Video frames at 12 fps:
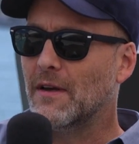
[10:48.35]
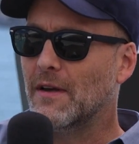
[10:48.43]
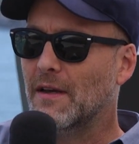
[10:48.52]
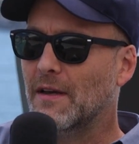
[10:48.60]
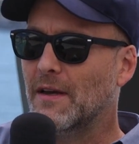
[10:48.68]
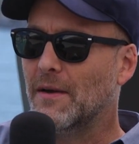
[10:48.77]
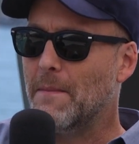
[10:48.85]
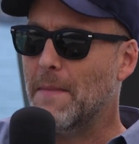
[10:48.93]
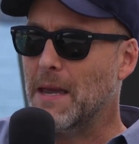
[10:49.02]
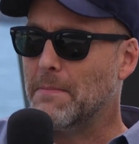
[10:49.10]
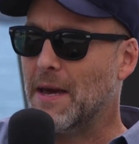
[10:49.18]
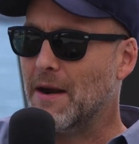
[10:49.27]
uh,
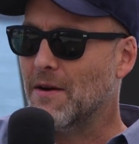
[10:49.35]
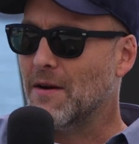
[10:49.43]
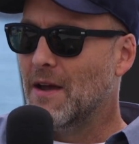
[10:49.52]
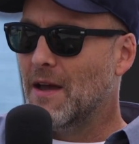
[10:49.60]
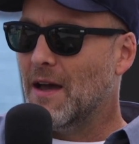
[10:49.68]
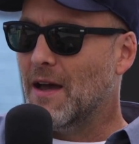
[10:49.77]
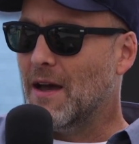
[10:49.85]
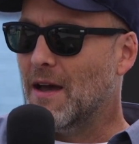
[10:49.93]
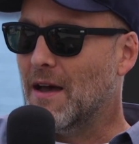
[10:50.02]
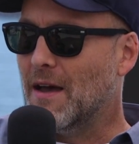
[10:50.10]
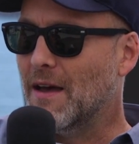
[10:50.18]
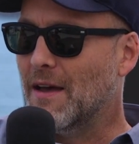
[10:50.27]
make better
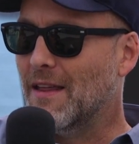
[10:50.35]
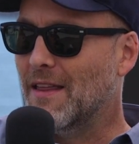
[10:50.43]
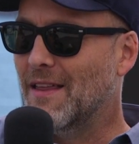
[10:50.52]
uh,